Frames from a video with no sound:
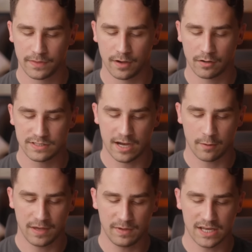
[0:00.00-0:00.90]
our
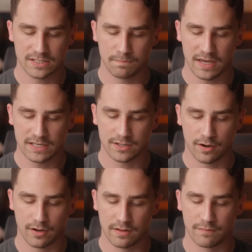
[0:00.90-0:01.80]
down payment is based
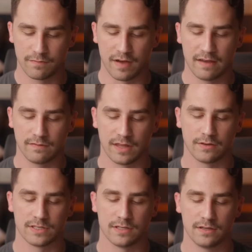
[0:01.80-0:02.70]
on the
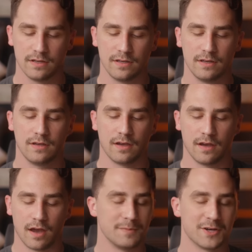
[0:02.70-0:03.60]
5,000,
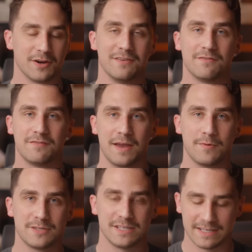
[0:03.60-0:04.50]
uh, I'm sorry,
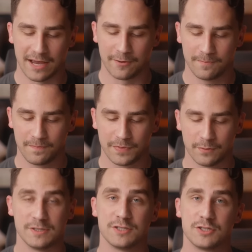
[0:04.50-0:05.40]
5% down,
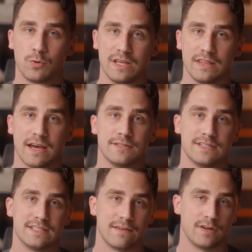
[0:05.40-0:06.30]
which is
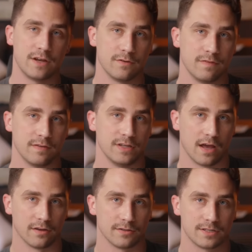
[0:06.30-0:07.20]

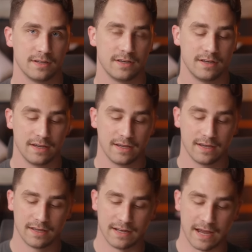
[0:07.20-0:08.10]
$20,750.
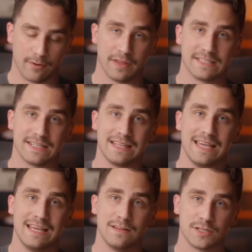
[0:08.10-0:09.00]
Now, that's not the end of